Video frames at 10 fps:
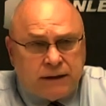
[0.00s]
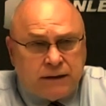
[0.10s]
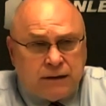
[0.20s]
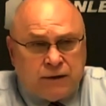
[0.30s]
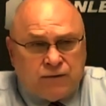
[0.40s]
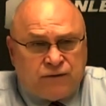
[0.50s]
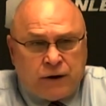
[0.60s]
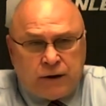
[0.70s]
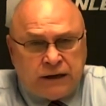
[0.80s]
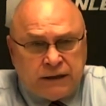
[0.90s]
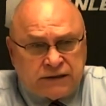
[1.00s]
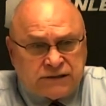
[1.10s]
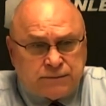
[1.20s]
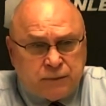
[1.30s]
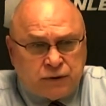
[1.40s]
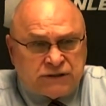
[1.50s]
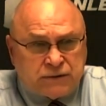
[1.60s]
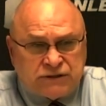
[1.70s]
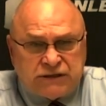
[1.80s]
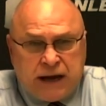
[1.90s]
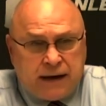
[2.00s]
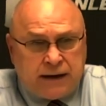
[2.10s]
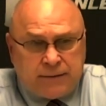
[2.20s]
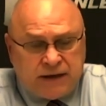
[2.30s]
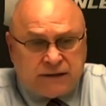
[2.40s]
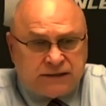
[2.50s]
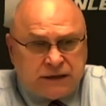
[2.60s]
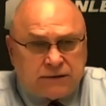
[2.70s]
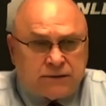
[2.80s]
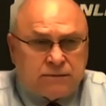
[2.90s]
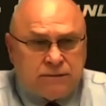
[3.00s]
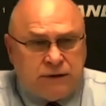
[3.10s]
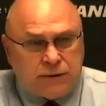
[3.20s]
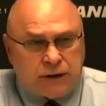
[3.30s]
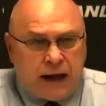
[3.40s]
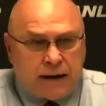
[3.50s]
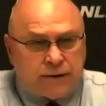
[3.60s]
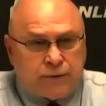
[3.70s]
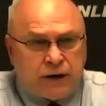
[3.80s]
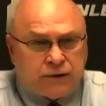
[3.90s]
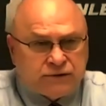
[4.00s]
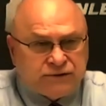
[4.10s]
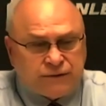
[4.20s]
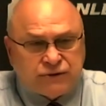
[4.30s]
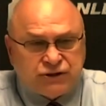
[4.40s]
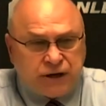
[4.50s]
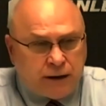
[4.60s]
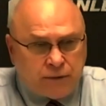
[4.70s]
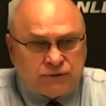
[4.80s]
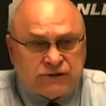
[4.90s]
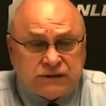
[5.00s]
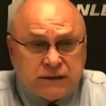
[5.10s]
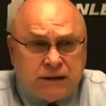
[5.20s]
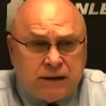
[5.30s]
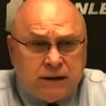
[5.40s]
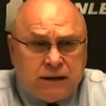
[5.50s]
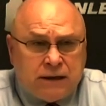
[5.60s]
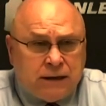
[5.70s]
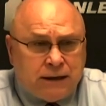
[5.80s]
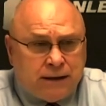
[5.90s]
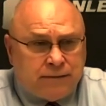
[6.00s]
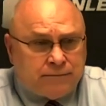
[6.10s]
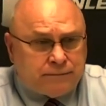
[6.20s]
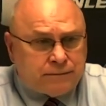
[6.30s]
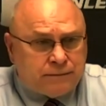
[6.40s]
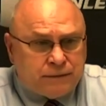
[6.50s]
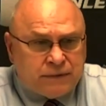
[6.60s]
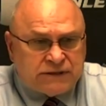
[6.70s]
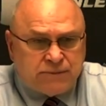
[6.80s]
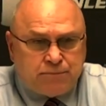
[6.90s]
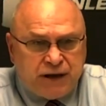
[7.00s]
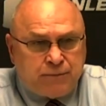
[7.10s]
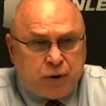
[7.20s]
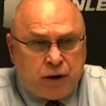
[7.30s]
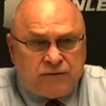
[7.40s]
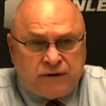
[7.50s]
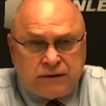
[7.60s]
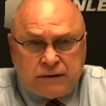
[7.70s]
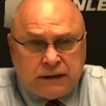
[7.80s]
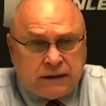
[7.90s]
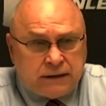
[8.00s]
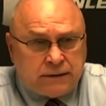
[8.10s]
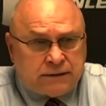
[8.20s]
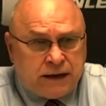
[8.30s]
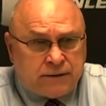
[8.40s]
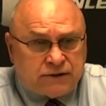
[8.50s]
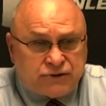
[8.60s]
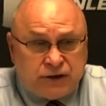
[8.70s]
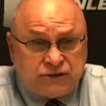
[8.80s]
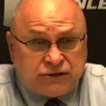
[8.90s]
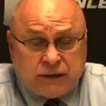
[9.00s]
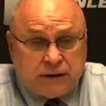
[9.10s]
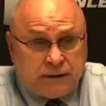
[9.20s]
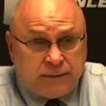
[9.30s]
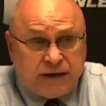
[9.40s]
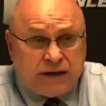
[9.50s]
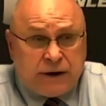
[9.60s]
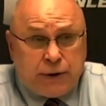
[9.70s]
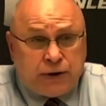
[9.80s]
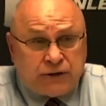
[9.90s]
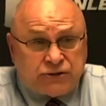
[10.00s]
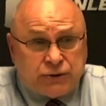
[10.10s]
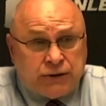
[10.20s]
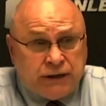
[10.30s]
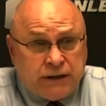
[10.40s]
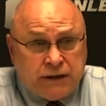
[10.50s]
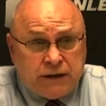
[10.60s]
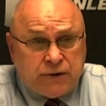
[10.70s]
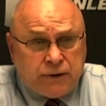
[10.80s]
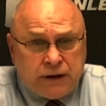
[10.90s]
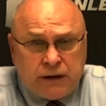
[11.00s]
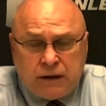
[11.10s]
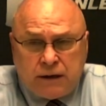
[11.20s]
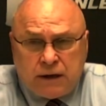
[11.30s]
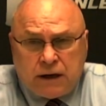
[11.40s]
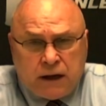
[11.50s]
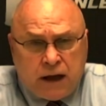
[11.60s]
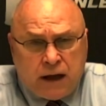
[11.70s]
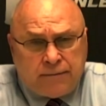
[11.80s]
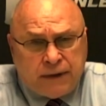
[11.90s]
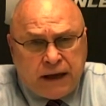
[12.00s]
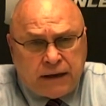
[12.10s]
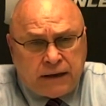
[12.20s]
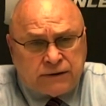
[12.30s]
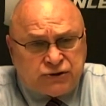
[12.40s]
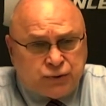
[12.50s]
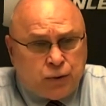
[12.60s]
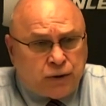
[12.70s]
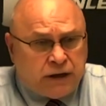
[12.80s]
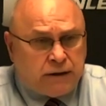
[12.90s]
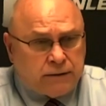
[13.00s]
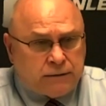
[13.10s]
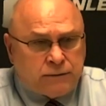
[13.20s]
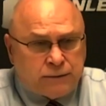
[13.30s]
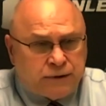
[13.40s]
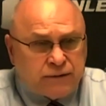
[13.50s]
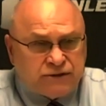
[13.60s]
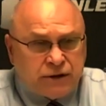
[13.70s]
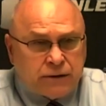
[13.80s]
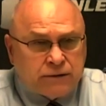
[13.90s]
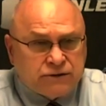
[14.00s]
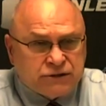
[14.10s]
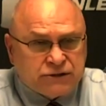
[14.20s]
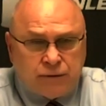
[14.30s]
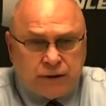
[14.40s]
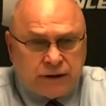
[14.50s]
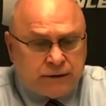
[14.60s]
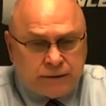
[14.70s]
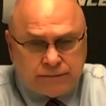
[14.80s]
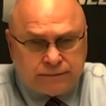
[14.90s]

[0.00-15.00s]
you know, Varley is was outstanding. I mean, he set you know Islander records for shutouts. Um, is a big part of it uh, down the stretch. Uh, I mean, he carried us early in the year, um, and then Sorokin when we started just going, you know,